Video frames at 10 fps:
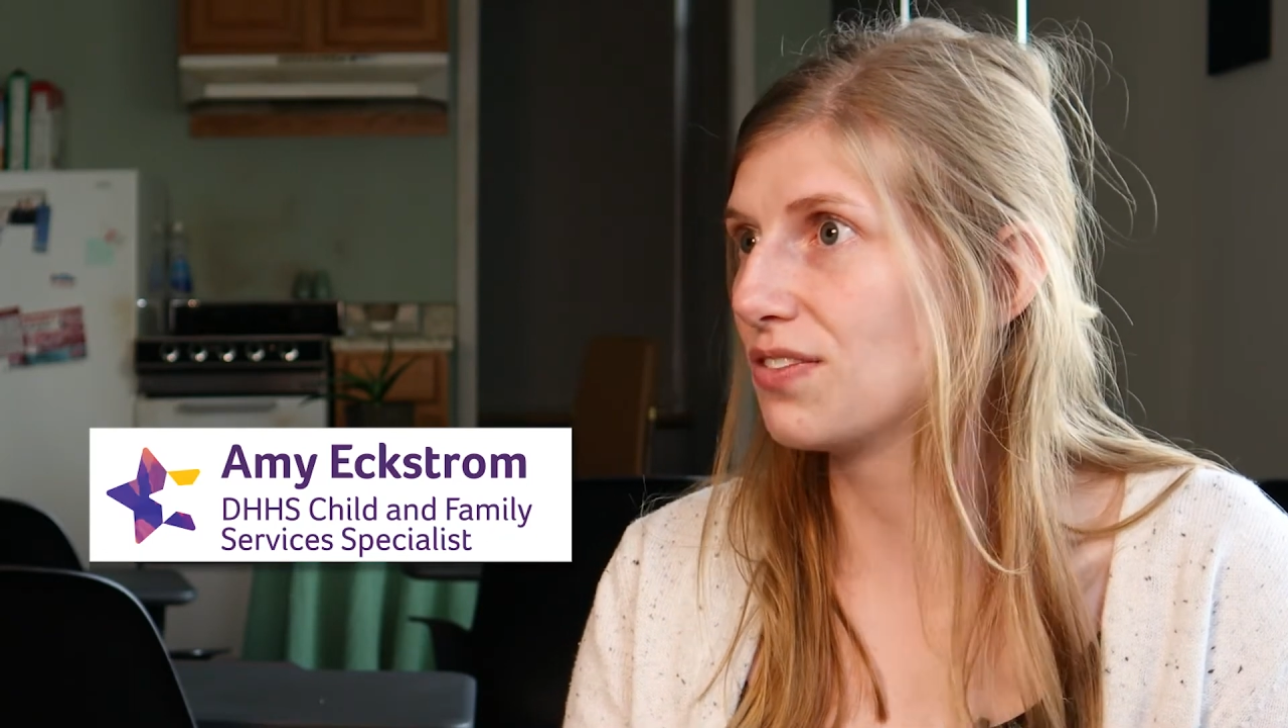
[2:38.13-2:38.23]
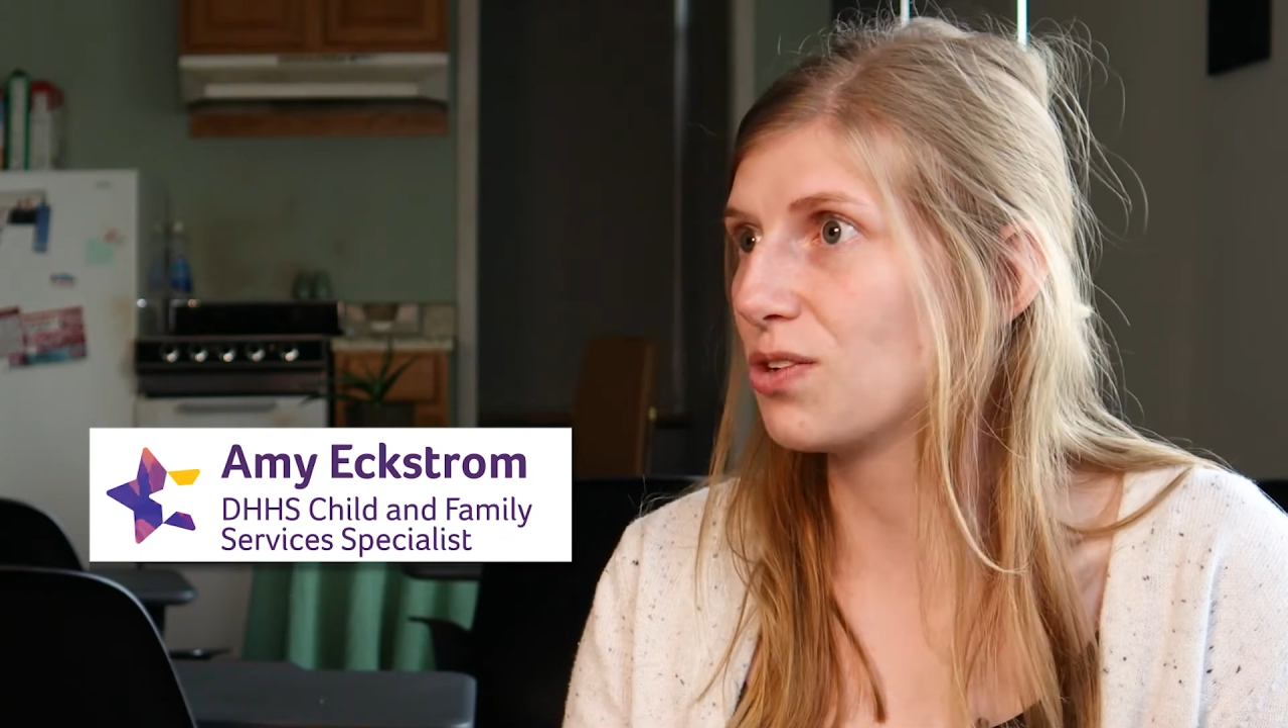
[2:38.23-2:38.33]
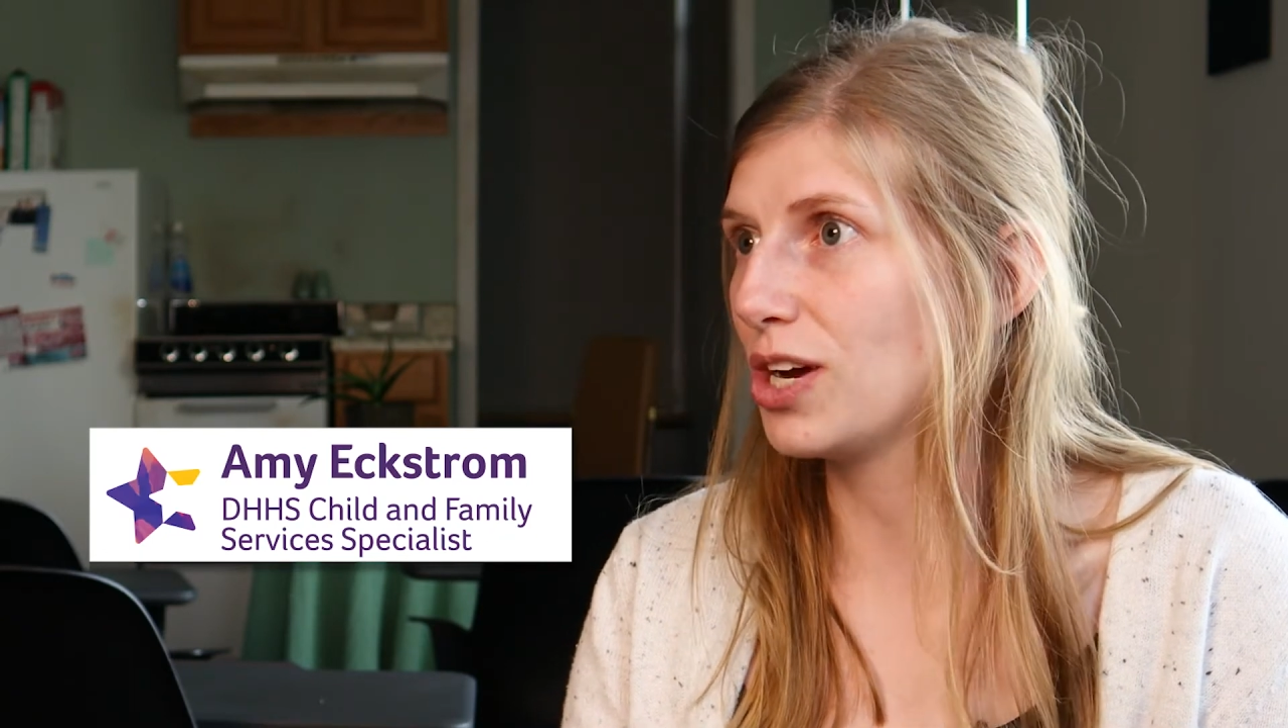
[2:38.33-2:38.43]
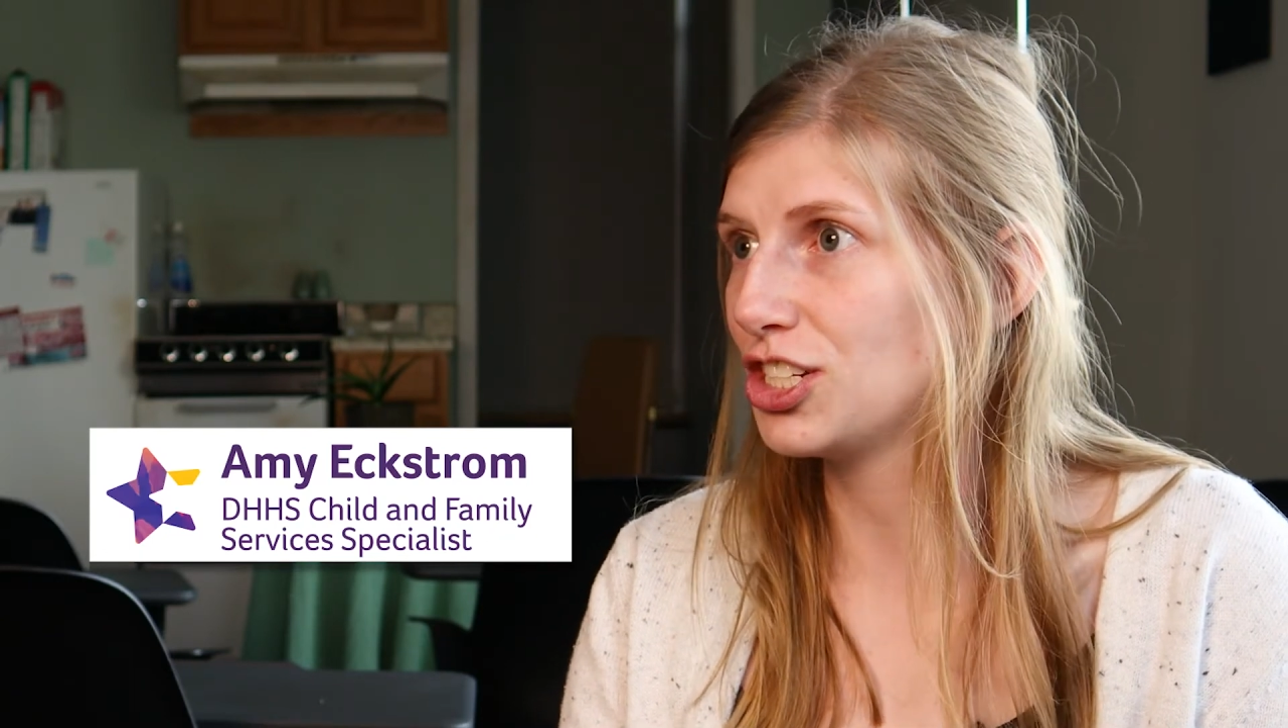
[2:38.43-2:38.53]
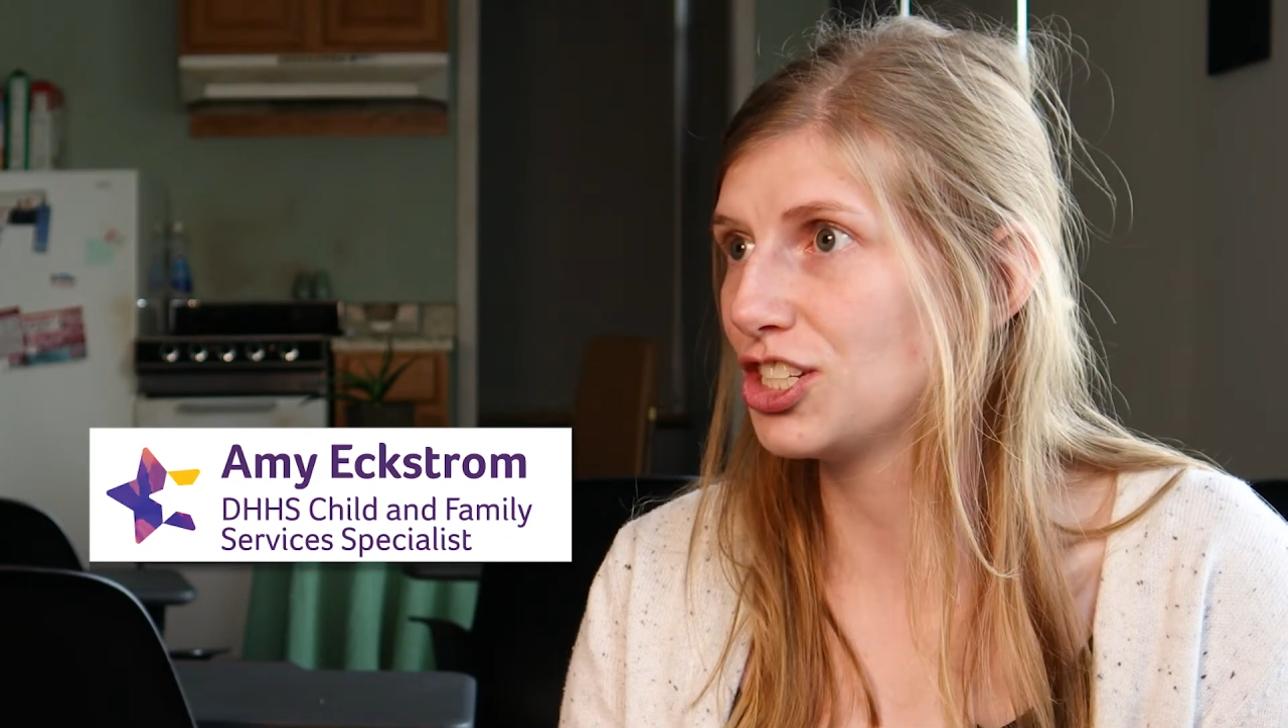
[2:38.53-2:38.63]
of
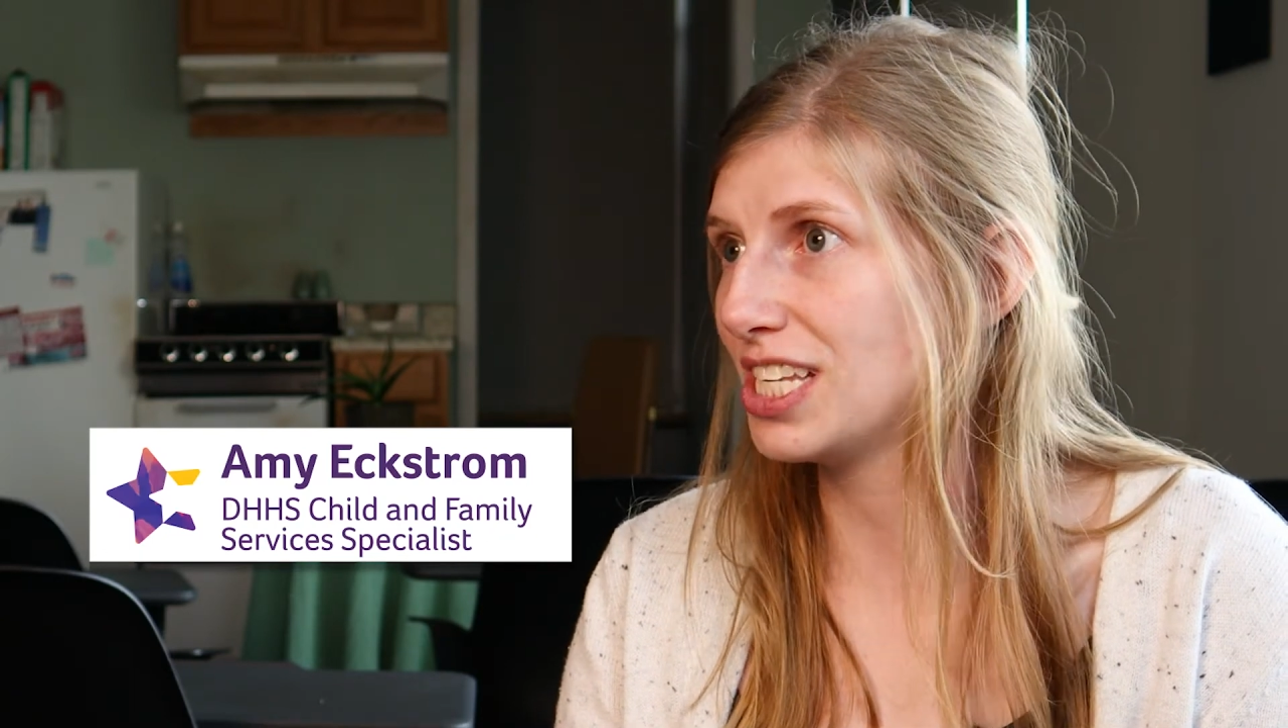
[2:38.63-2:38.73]
questions